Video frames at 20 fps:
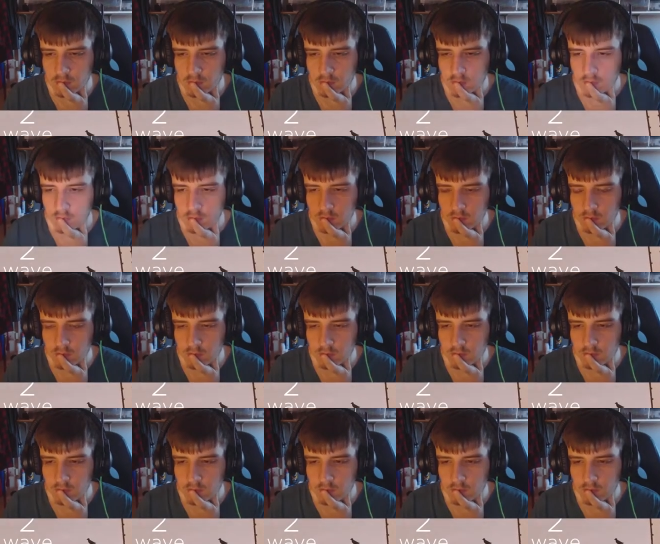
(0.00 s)

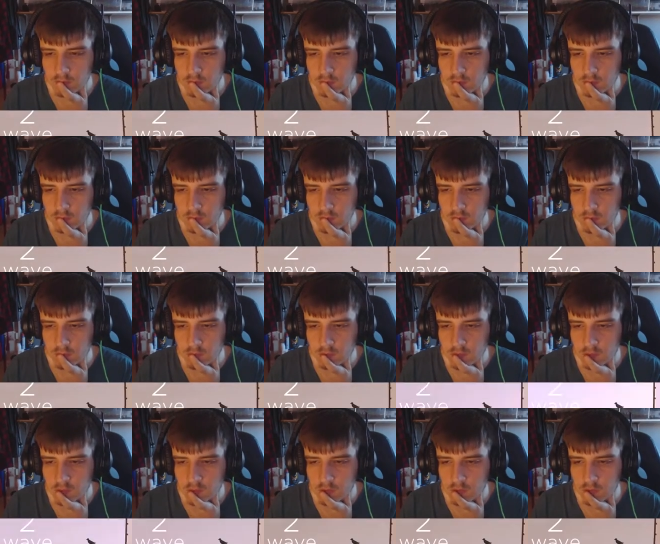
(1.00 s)

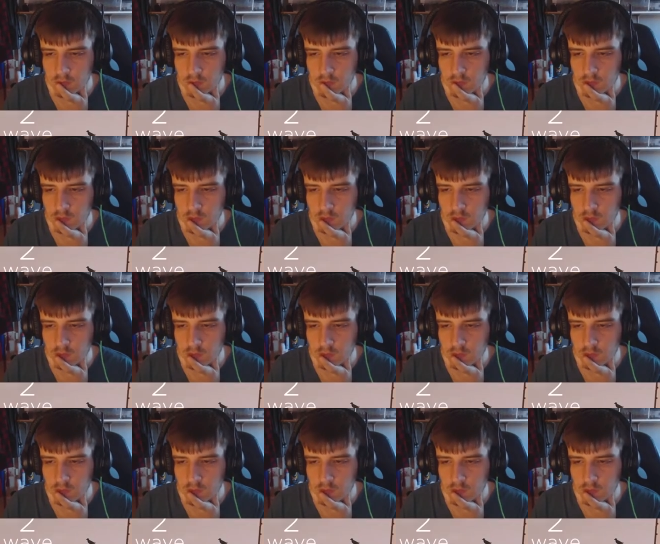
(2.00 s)
(silence)